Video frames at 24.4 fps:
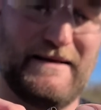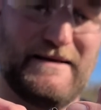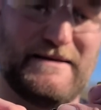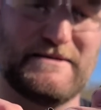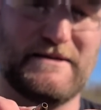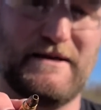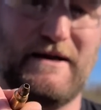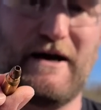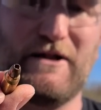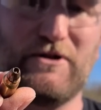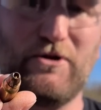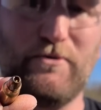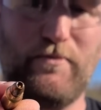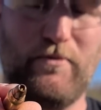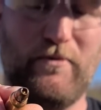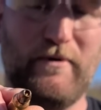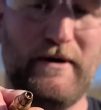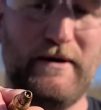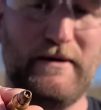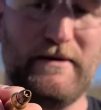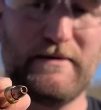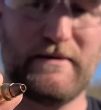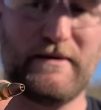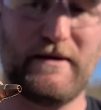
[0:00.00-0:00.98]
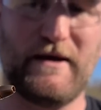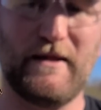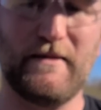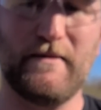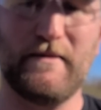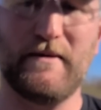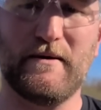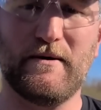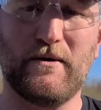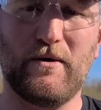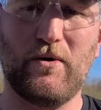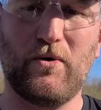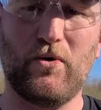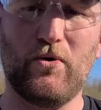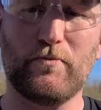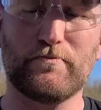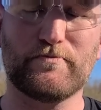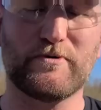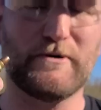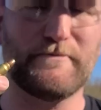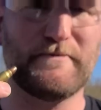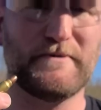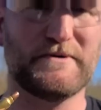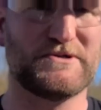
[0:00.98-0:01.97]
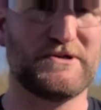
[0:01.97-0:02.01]
is a hollow point, and the whole
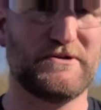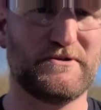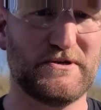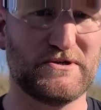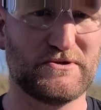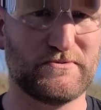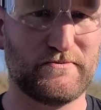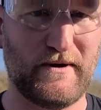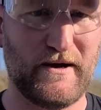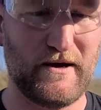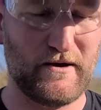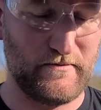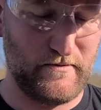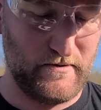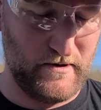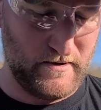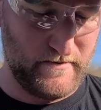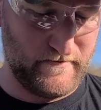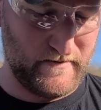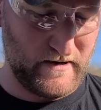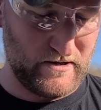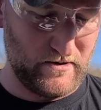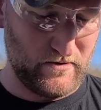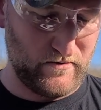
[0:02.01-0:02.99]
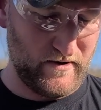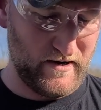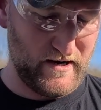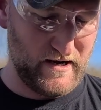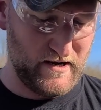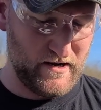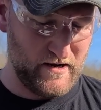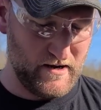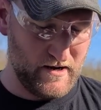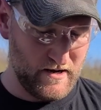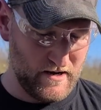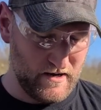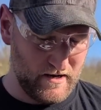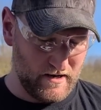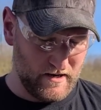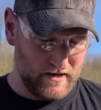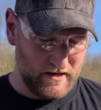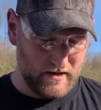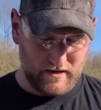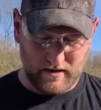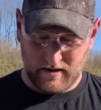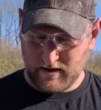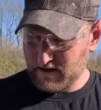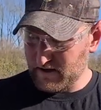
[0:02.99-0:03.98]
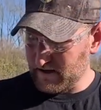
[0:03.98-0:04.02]
purpose of this round, by the way,
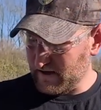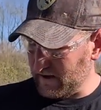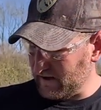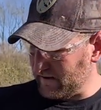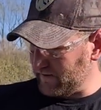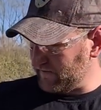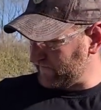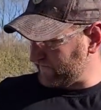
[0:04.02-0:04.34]
for